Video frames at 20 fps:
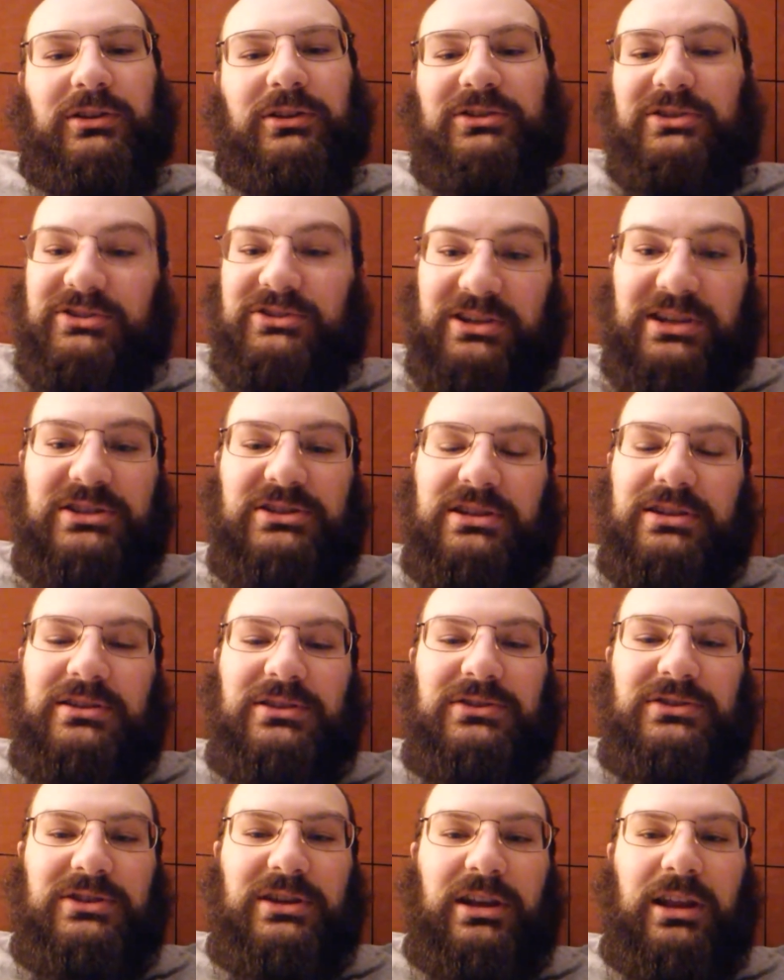sieging
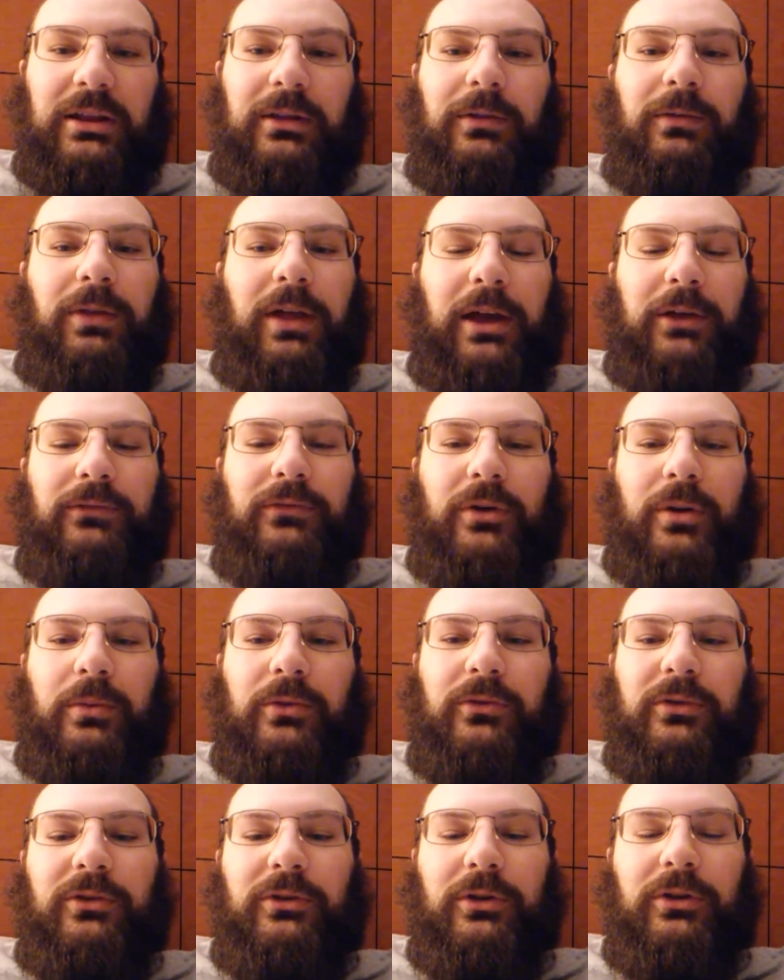the city like
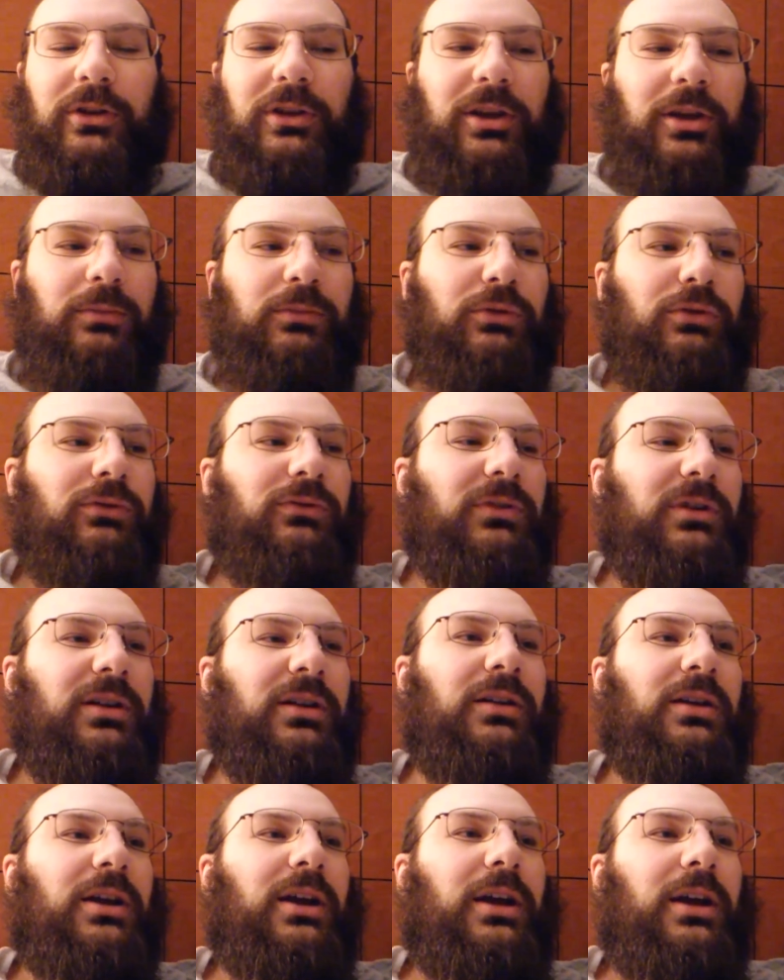from the Return of the King
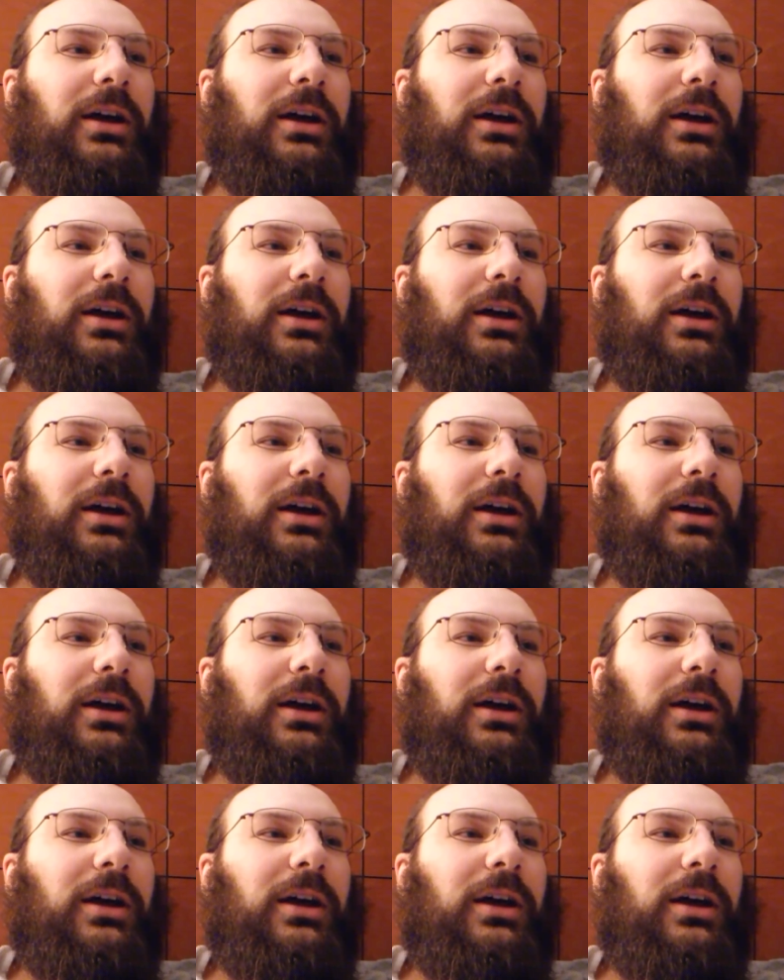movie.